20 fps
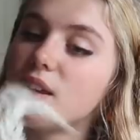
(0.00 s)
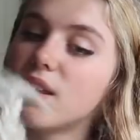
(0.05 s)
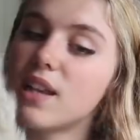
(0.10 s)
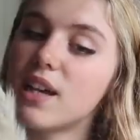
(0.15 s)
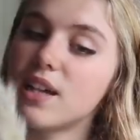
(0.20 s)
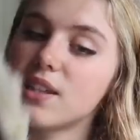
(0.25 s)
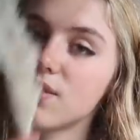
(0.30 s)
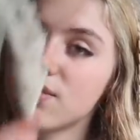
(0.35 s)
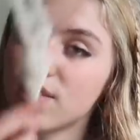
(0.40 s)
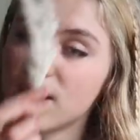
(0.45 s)

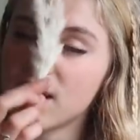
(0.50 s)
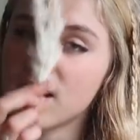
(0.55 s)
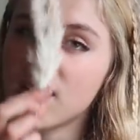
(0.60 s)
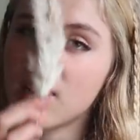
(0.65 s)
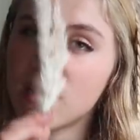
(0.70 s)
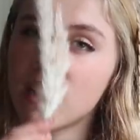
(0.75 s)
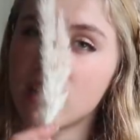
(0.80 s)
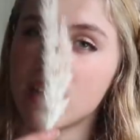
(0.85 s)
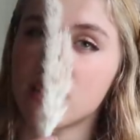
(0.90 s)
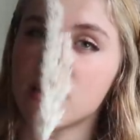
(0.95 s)
that's really
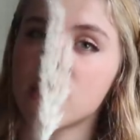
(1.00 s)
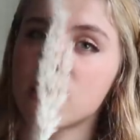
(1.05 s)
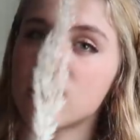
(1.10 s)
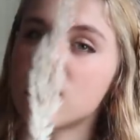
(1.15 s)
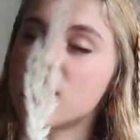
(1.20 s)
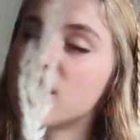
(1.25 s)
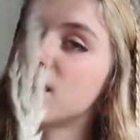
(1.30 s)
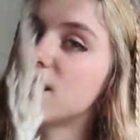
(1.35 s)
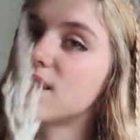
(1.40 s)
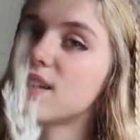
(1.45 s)

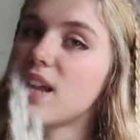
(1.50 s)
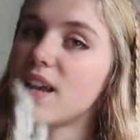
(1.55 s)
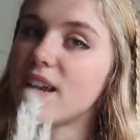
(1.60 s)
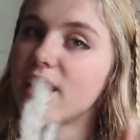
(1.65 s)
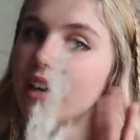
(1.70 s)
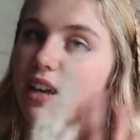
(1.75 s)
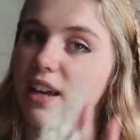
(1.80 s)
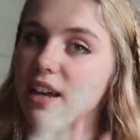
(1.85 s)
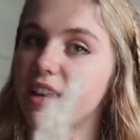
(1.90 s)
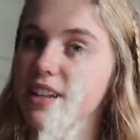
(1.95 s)
nice. It's
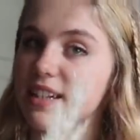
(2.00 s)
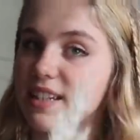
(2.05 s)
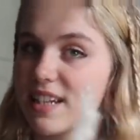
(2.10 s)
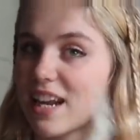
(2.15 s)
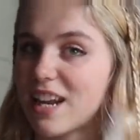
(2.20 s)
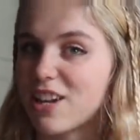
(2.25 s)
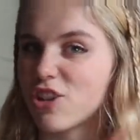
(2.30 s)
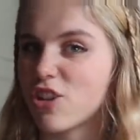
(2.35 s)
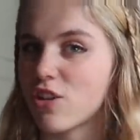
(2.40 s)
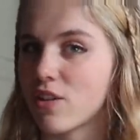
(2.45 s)
like a
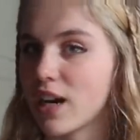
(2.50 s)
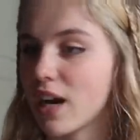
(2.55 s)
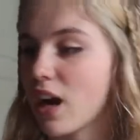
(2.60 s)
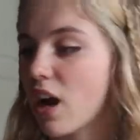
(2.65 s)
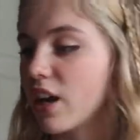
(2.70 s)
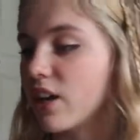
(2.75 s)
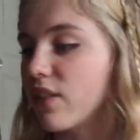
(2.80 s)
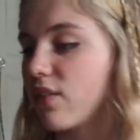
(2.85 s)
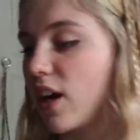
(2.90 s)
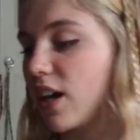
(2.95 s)
sensory
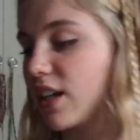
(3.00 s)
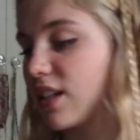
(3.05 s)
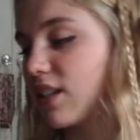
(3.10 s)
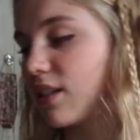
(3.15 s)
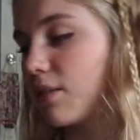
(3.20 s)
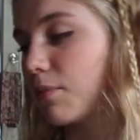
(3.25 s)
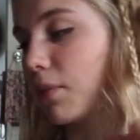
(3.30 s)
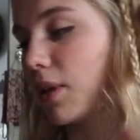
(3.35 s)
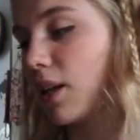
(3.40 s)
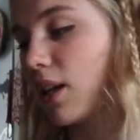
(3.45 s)
kind of
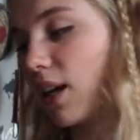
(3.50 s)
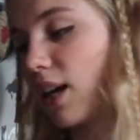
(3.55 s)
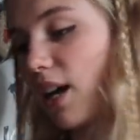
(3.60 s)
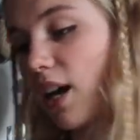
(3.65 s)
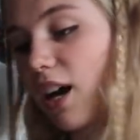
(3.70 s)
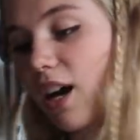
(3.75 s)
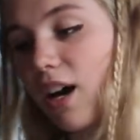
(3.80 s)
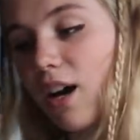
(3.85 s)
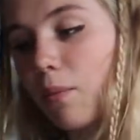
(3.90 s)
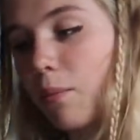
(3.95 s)
item.
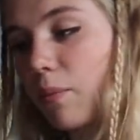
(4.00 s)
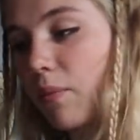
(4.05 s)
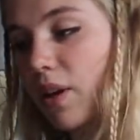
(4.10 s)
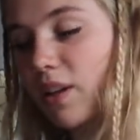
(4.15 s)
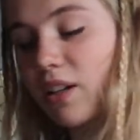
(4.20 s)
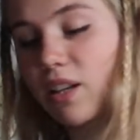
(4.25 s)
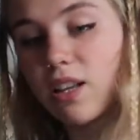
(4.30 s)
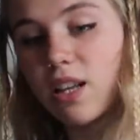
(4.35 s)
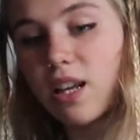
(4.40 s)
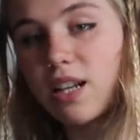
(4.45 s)

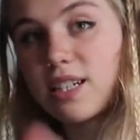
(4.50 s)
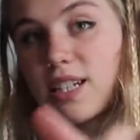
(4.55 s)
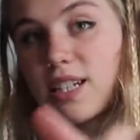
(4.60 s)
Another